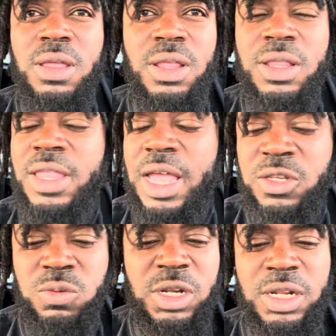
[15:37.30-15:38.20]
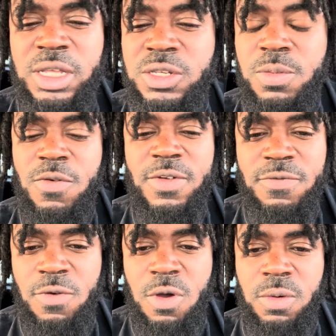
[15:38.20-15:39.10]
that's what it is moving
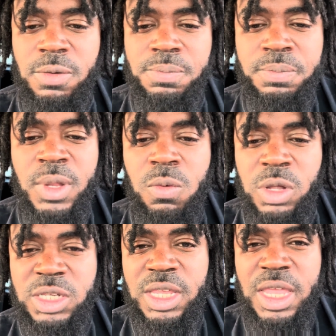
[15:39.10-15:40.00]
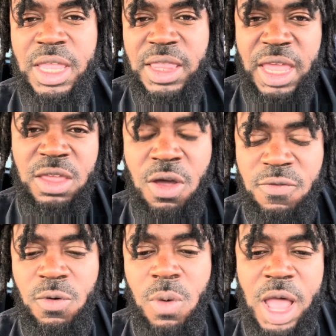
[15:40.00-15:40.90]
forward. Once again, thank y'all
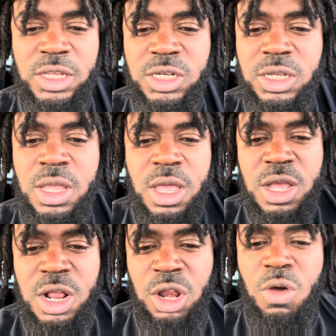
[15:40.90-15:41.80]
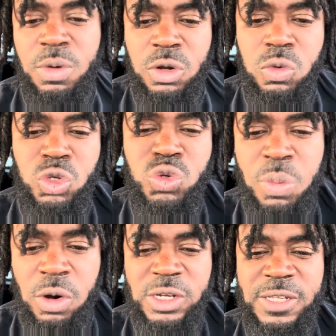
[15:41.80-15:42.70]
for watching Global News
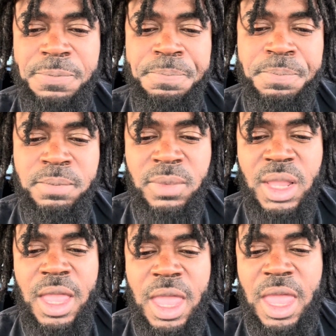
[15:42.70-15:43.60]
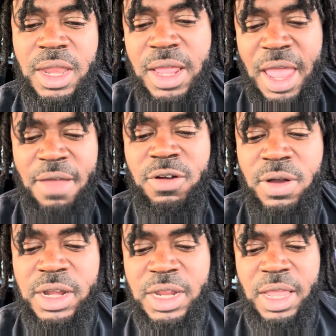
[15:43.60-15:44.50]
Sports, and have a
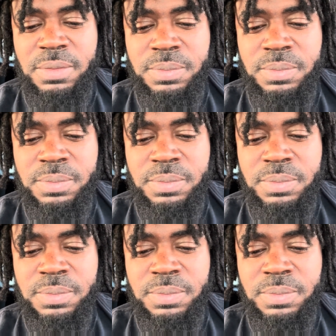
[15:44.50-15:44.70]
great day.